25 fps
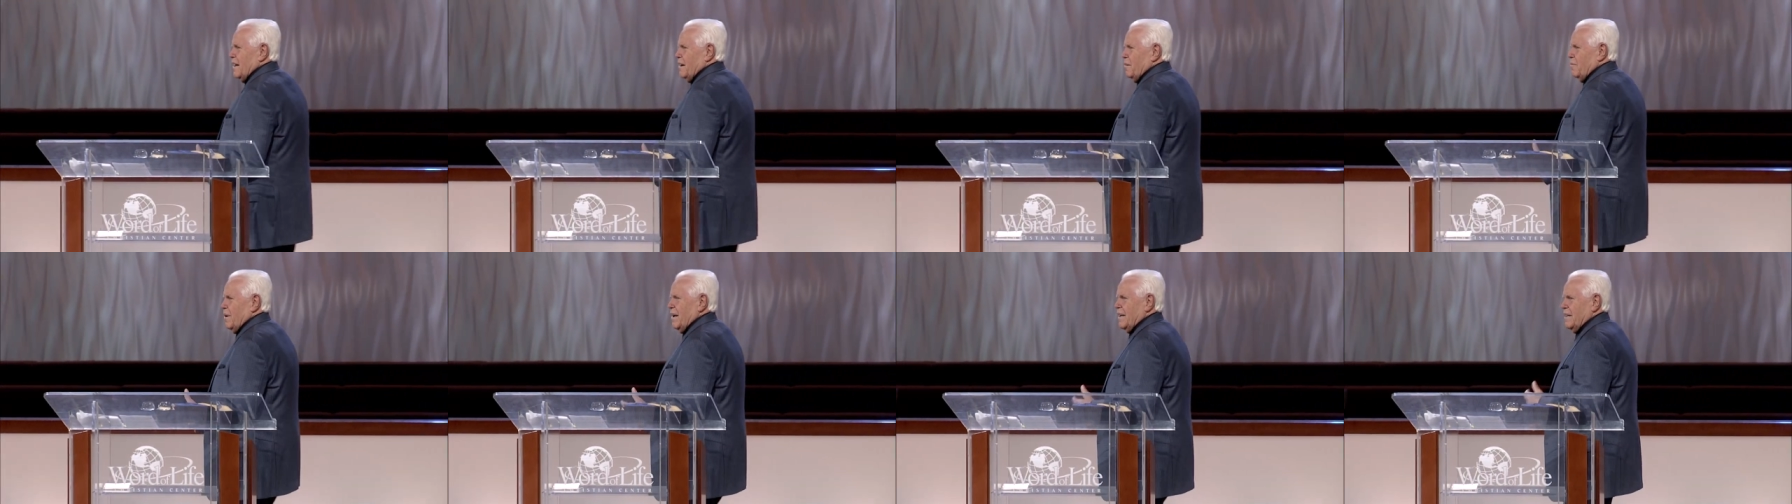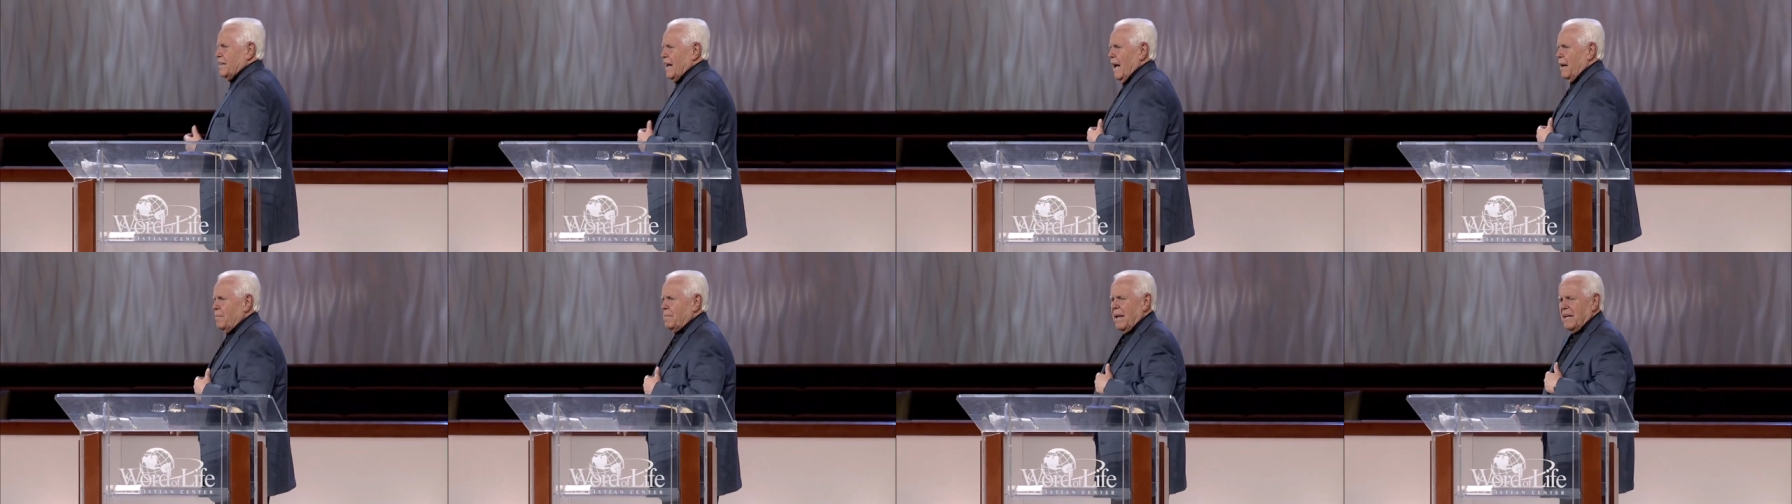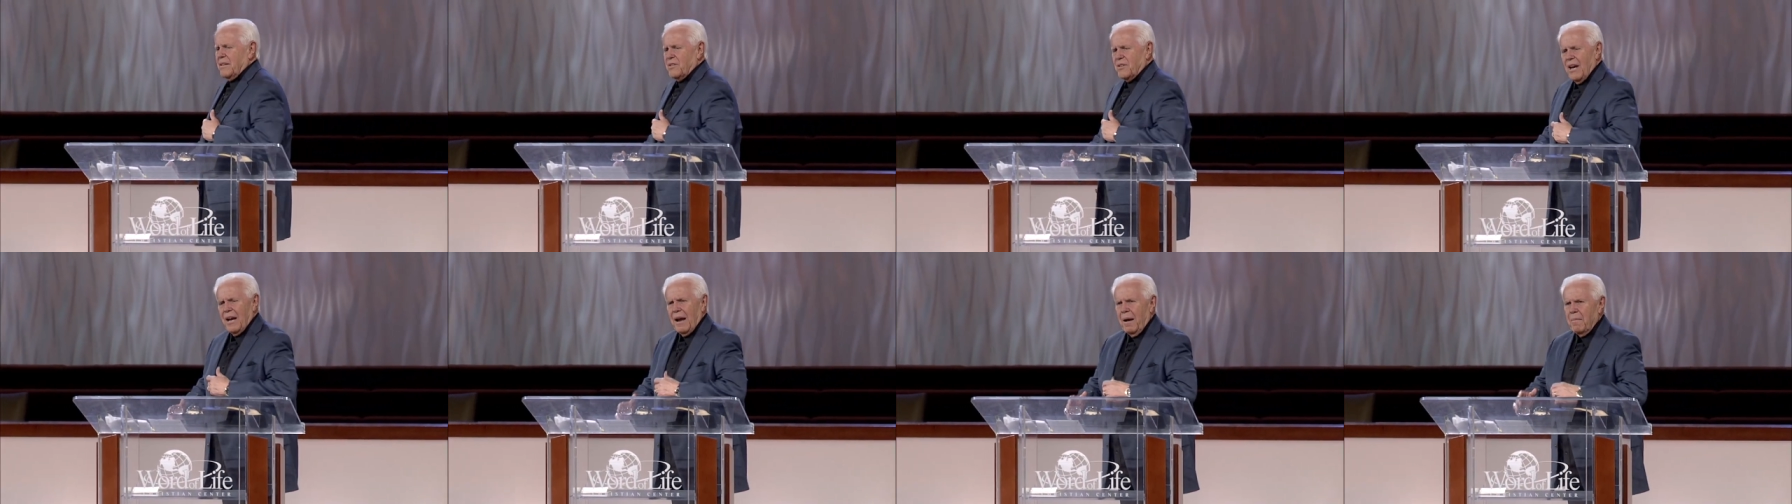Well, I'm
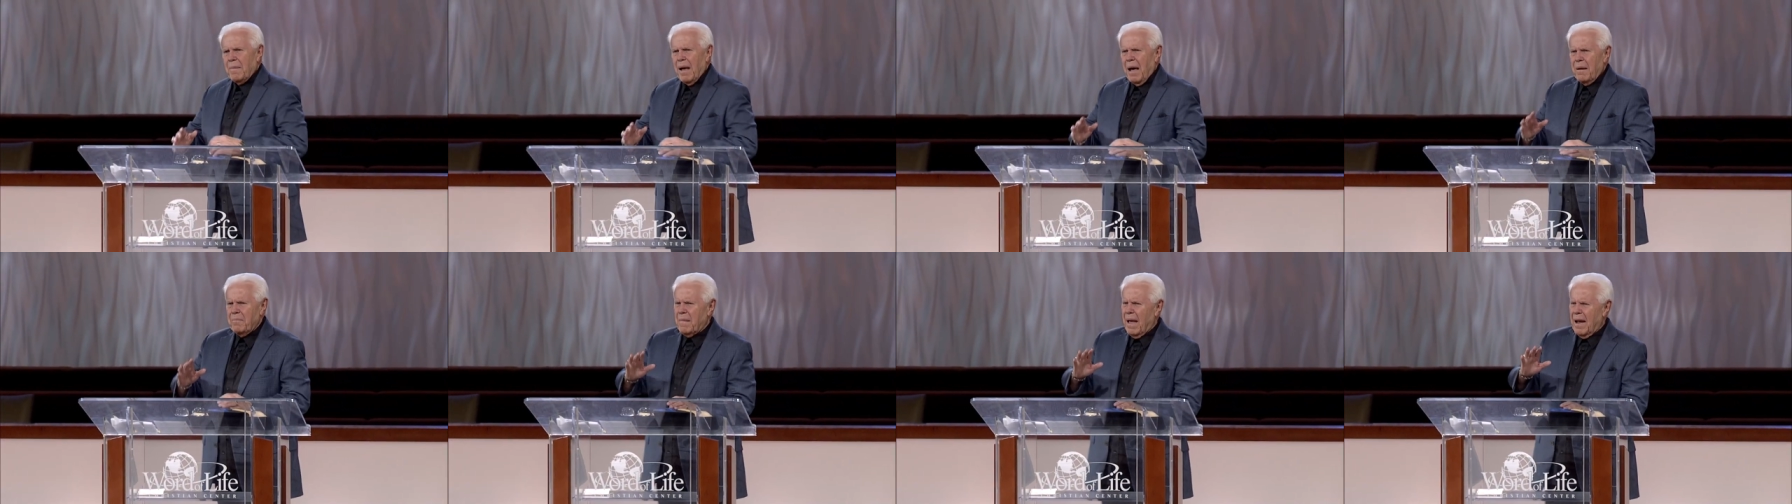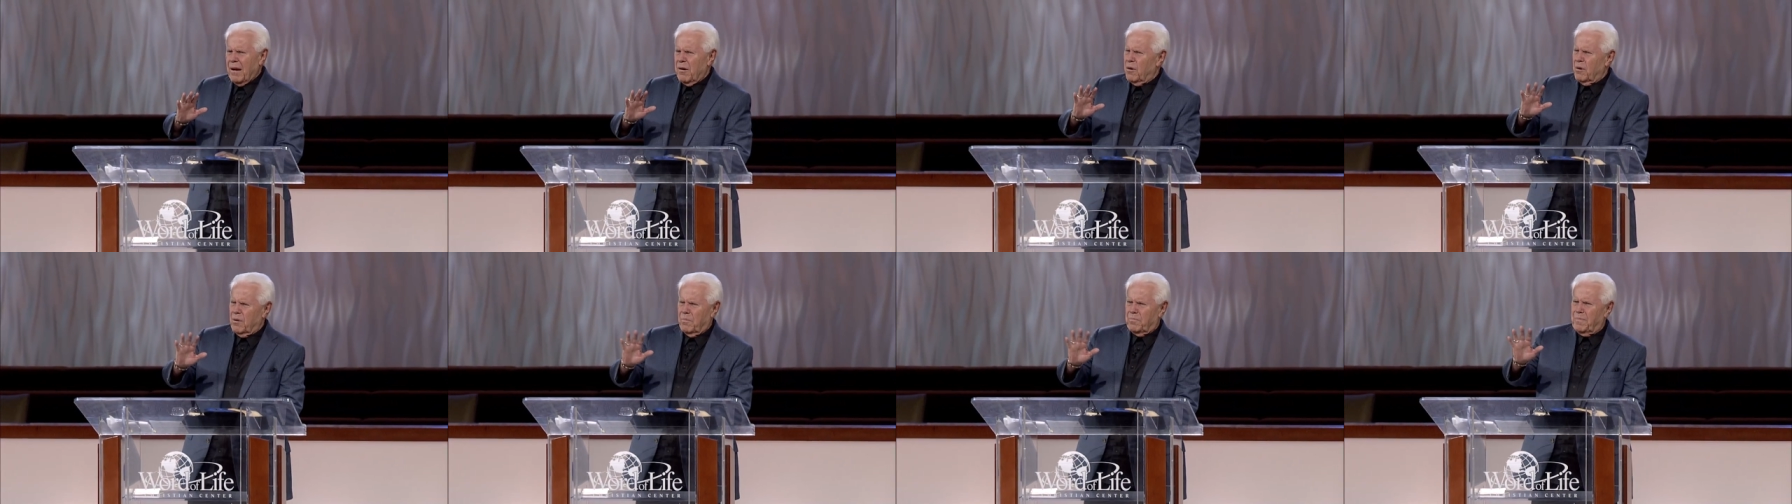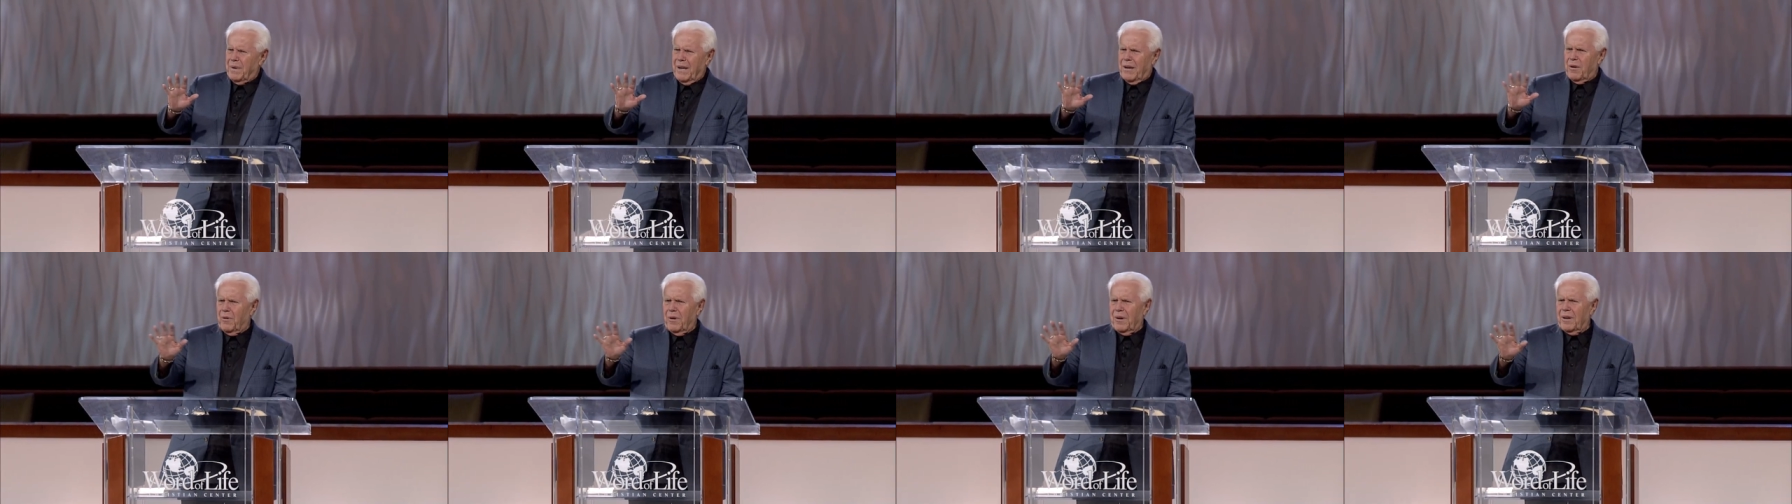not saying, I'm, I'm not going to
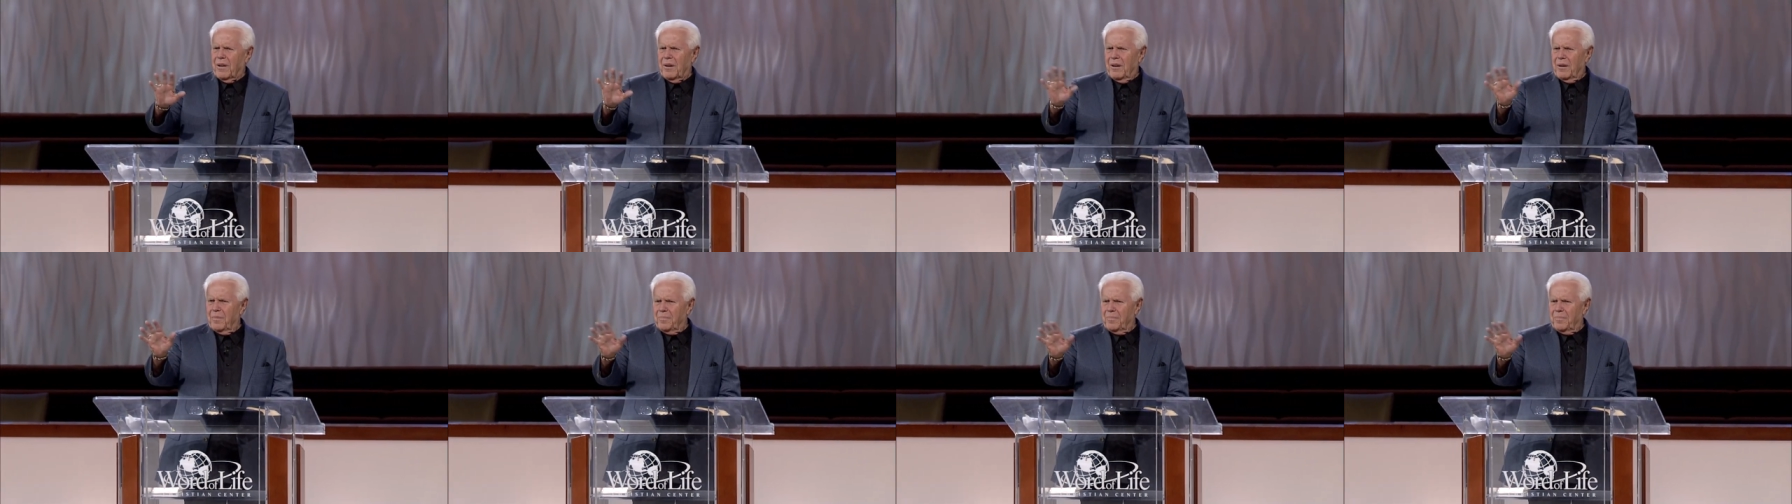be critical